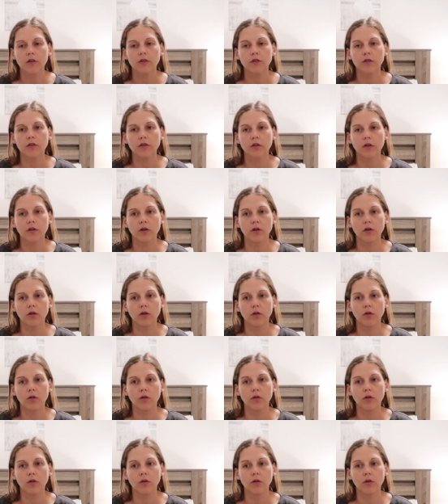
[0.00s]

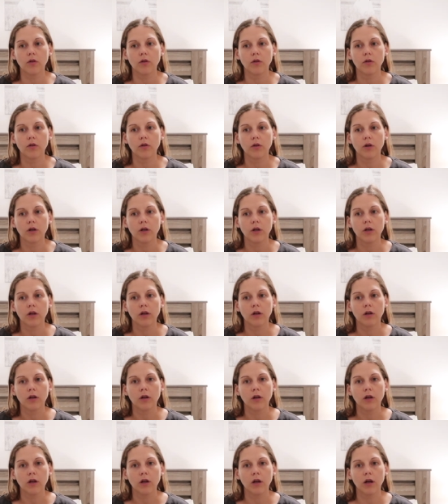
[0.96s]
so
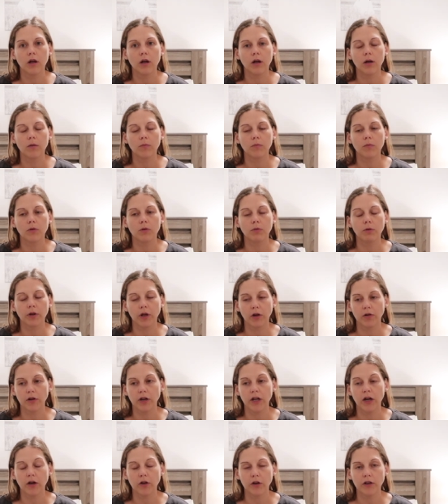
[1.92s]
um, we
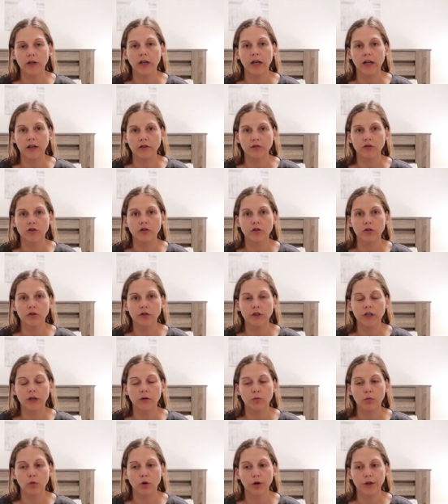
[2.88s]
only had to go
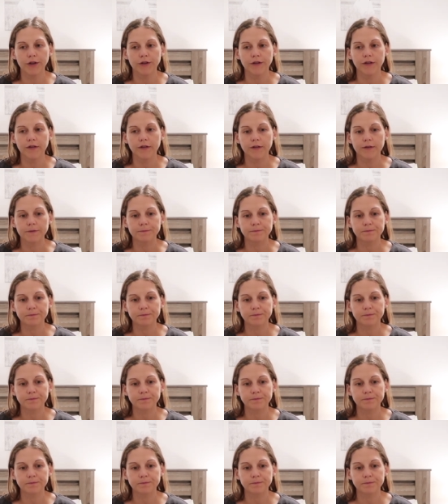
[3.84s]
there once.